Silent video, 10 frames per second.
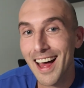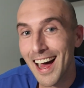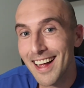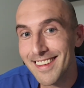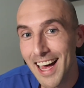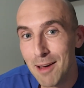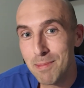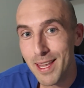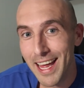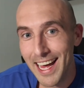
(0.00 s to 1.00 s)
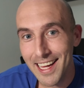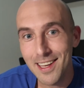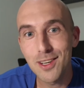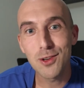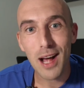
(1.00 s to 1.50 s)
on top of that,
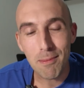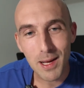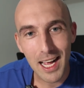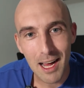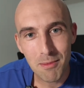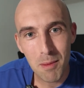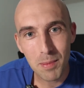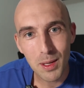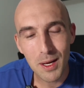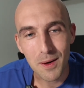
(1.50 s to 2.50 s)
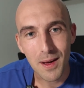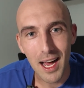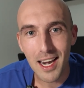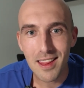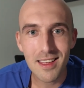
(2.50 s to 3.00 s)
drop a comment below.
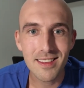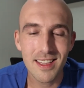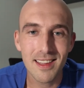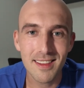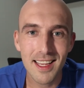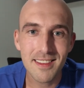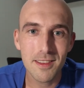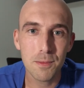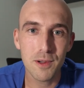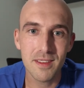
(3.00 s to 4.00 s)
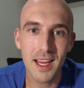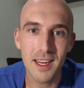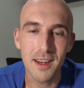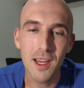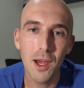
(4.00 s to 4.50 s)
Out of the 6 lessons
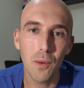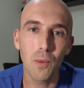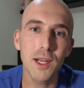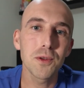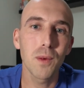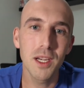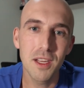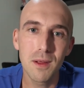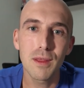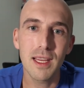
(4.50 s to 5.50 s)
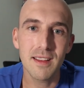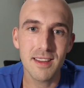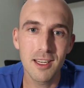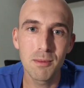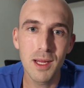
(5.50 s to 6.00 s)
presented, which one do you think is
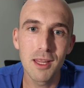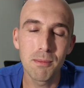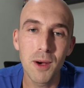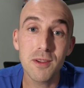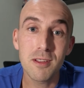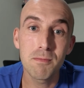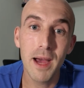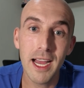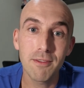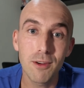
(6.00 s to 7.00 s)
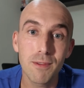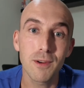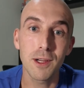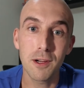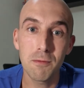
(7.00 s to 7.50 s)
going to be the most impactful
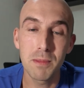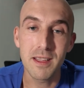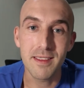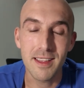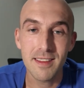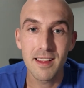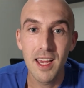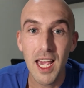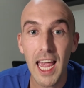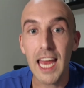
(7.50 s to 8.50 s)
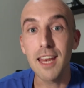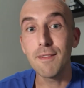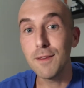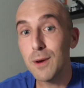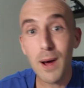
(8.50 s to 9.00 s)
for your business? And
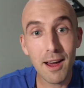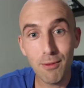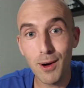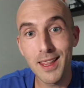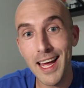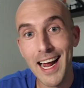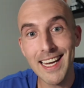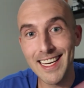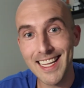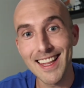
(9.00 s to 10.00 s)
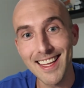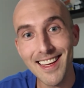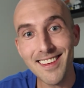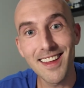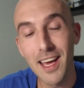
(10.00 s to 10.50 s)
if you have one that I didn't
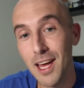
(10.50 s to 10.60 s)
list,